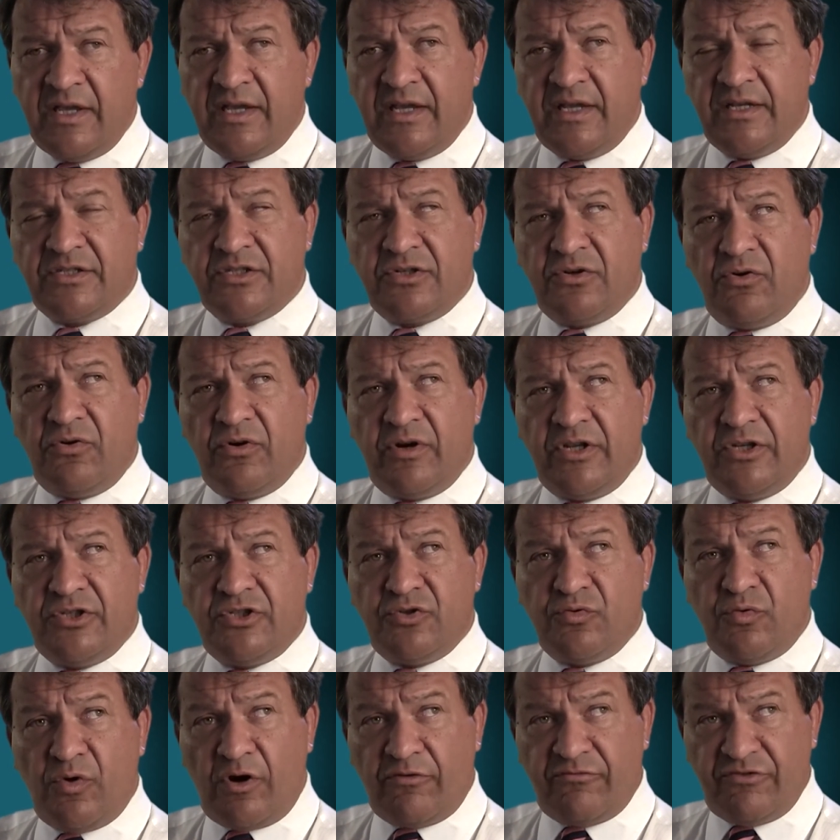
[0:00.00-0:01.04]
It's gone
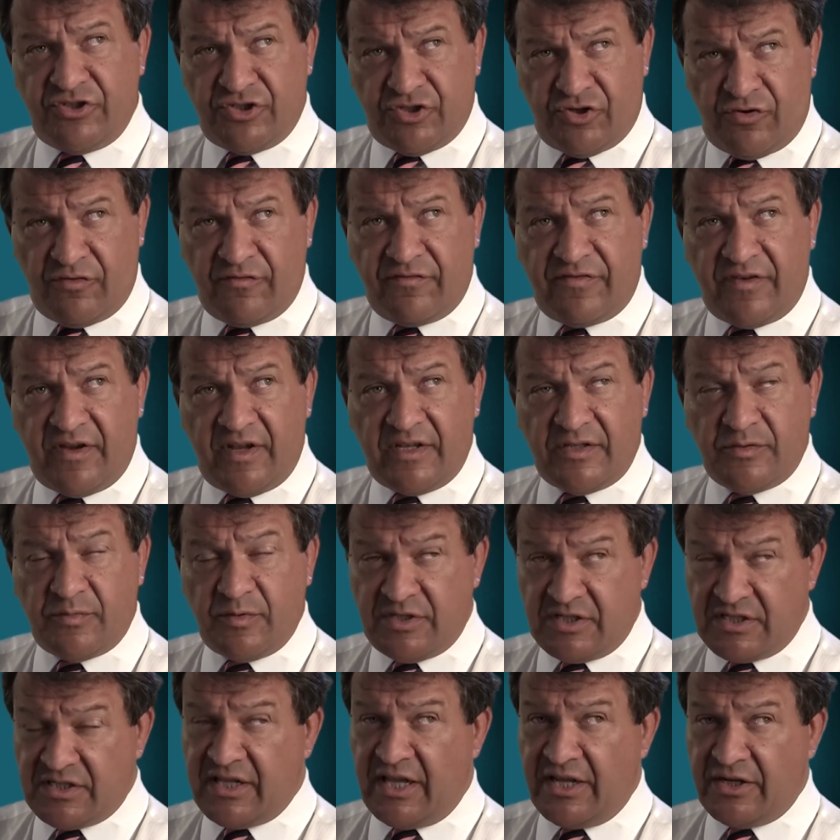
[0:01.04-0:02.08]
into our reserve funds,
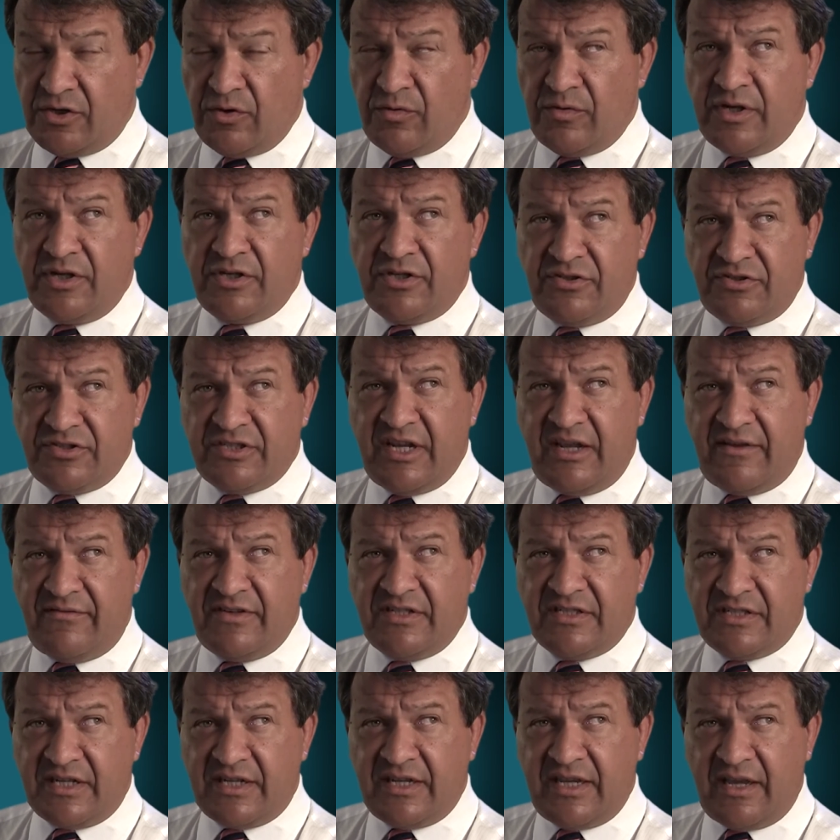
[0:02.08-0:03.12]
which is like going into your
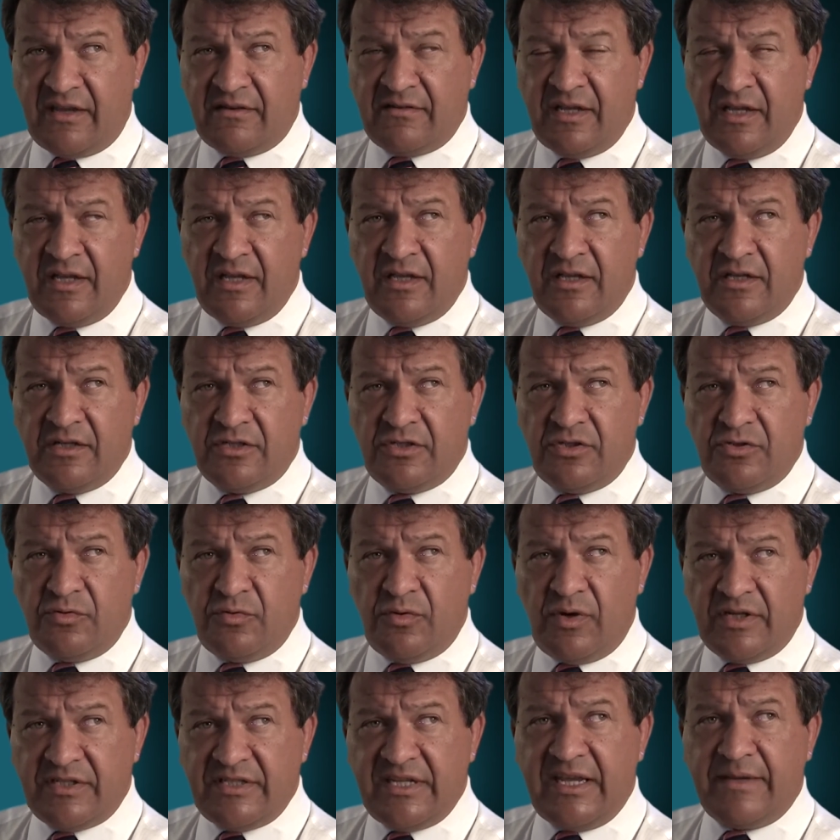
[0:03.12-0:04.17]
savings account,
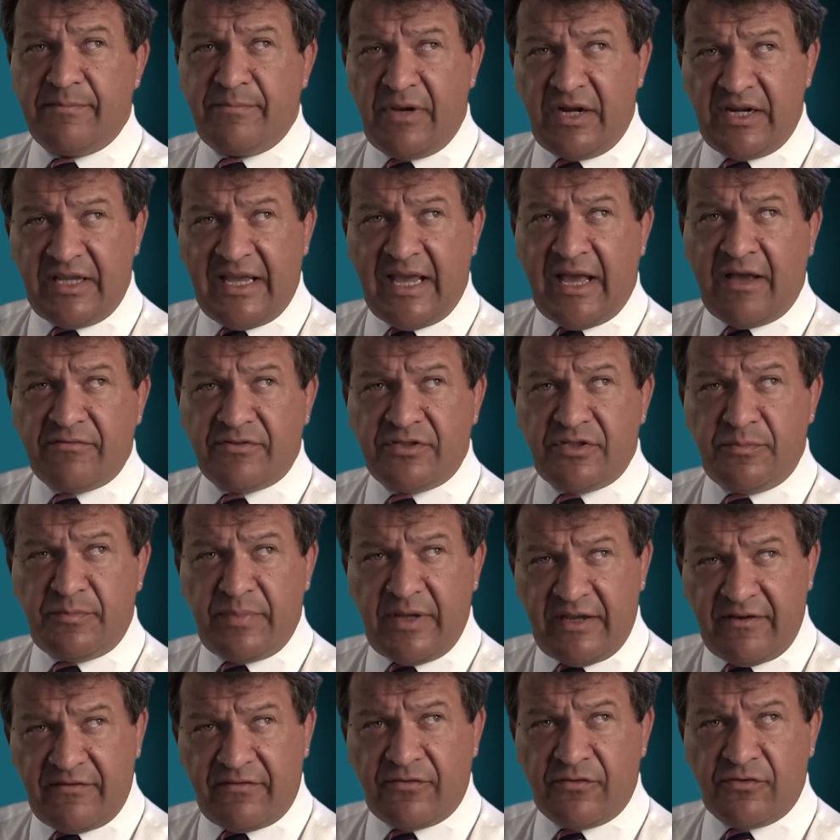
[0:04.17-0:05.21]
to take money out to
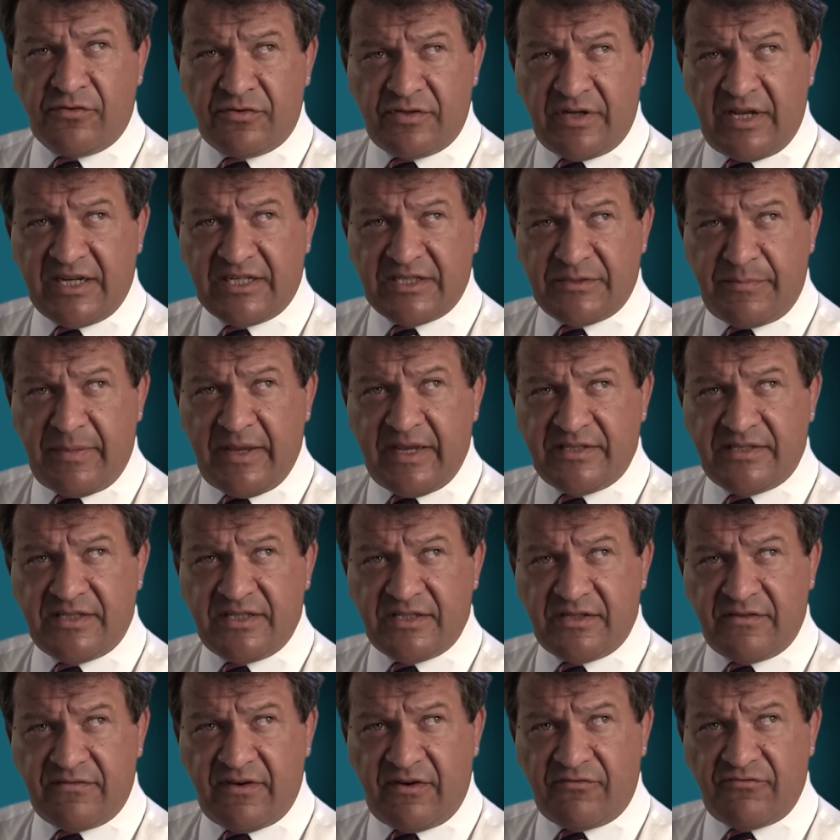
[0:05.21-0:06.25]
pay for
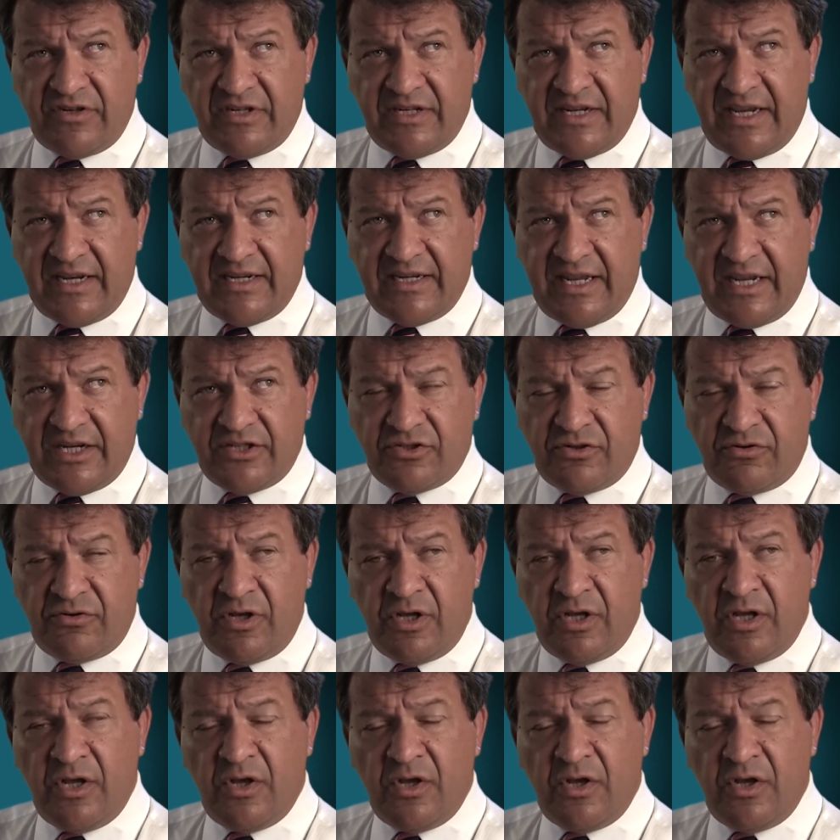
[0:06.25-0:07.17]
expenses of everyday nature.